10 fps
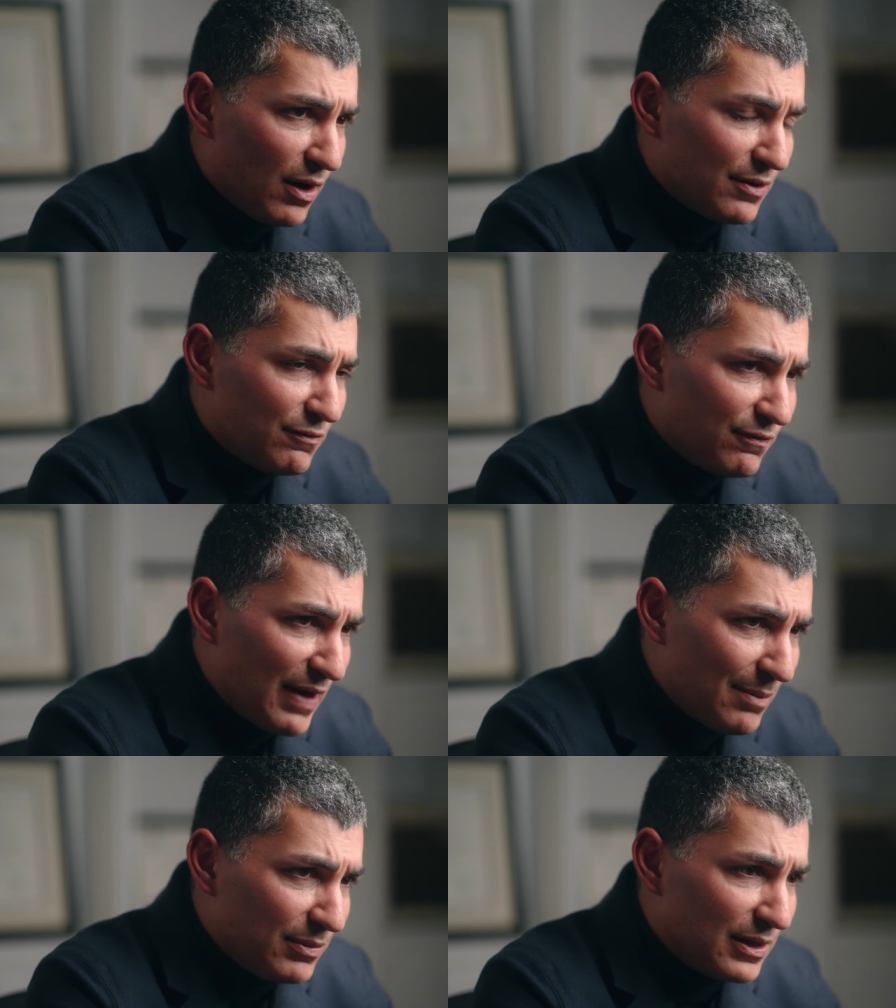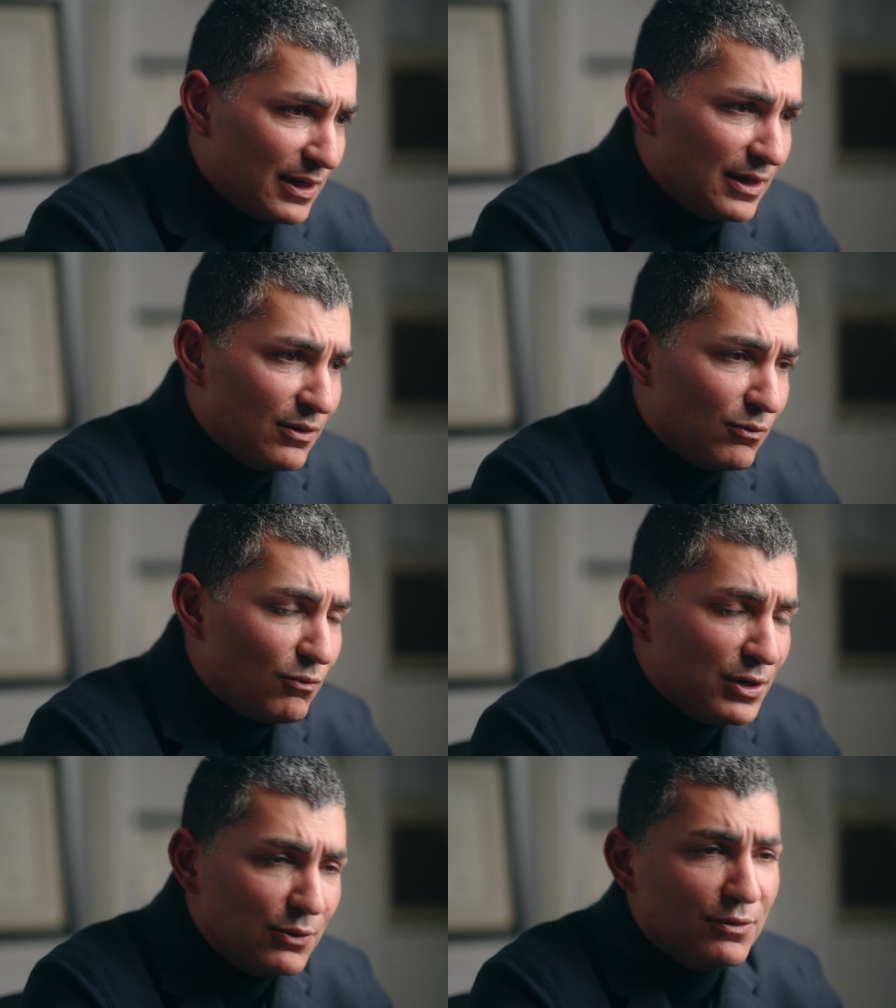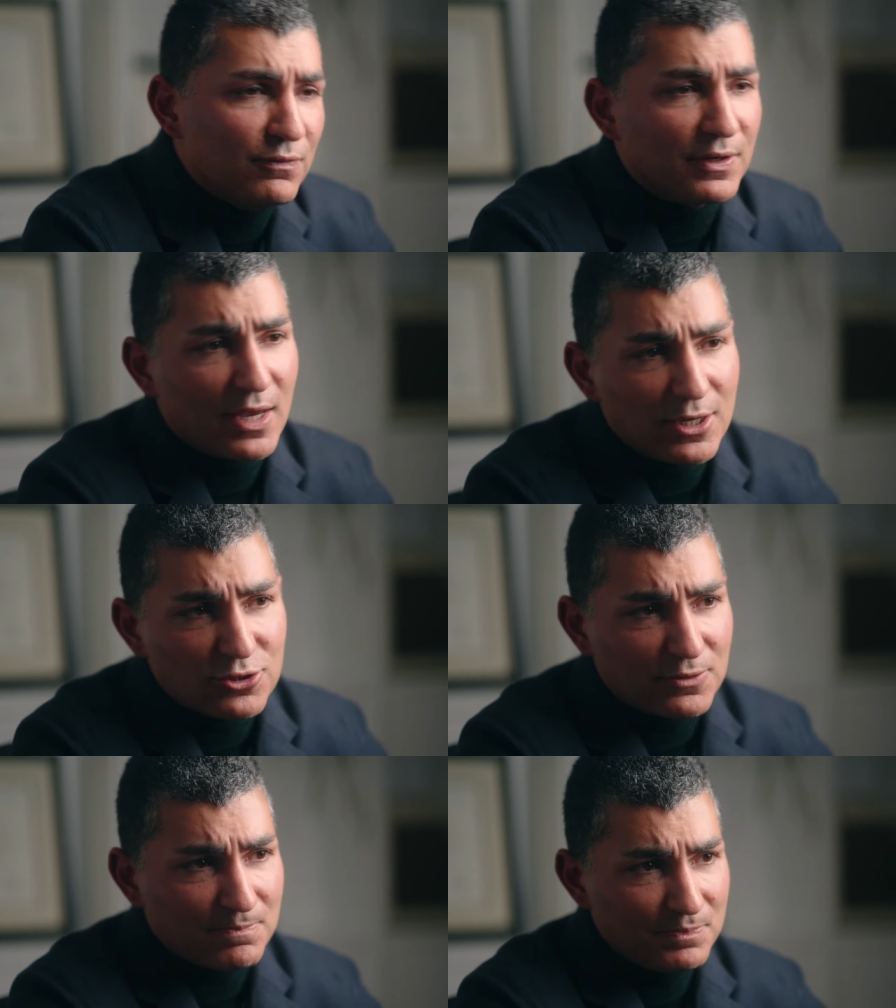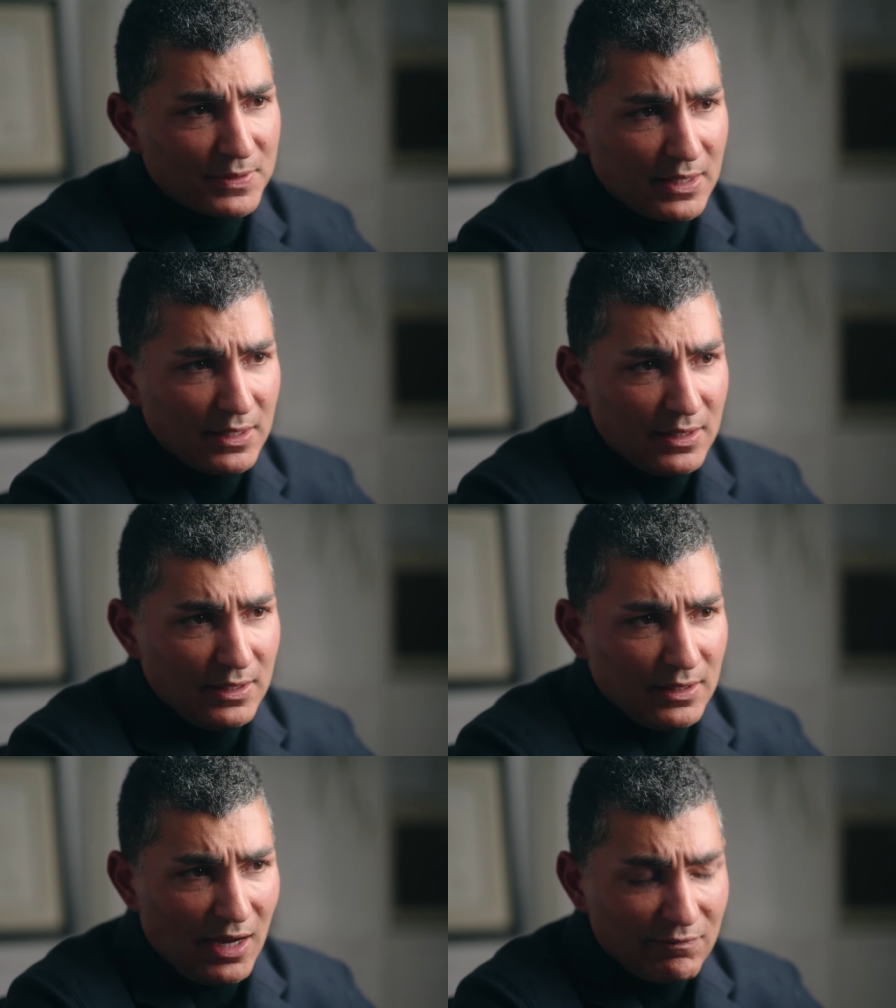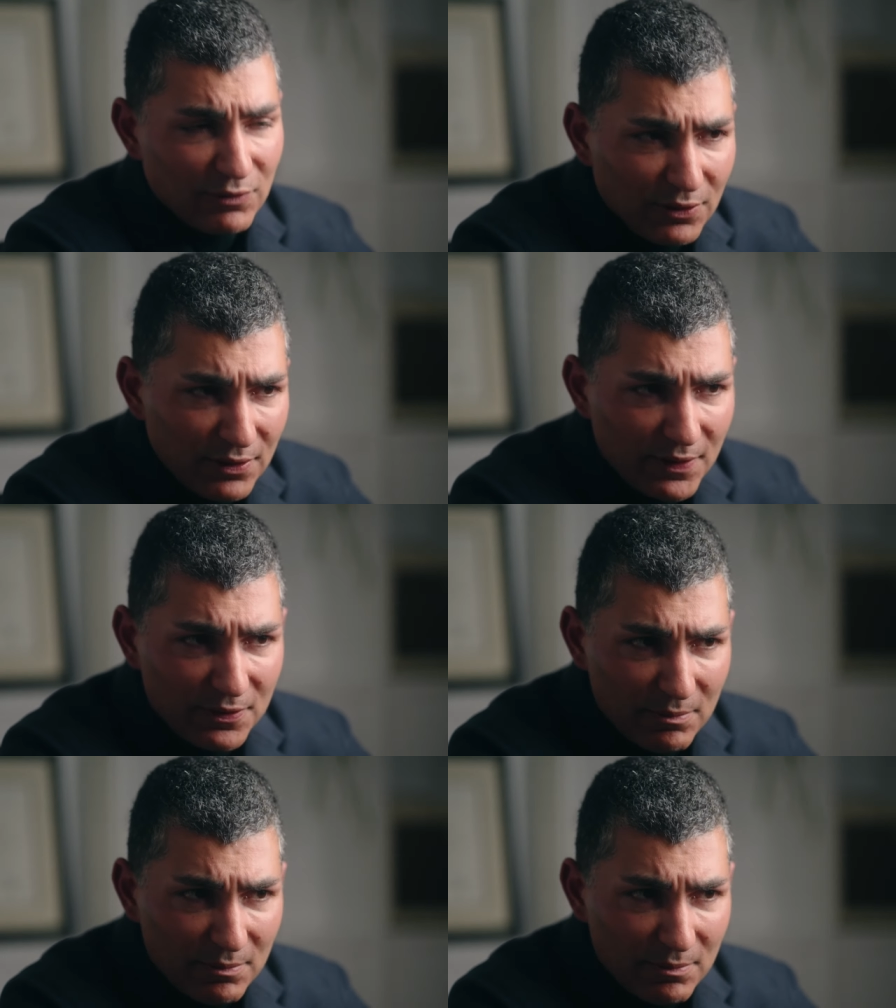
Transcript: on family reunification. I've learned that the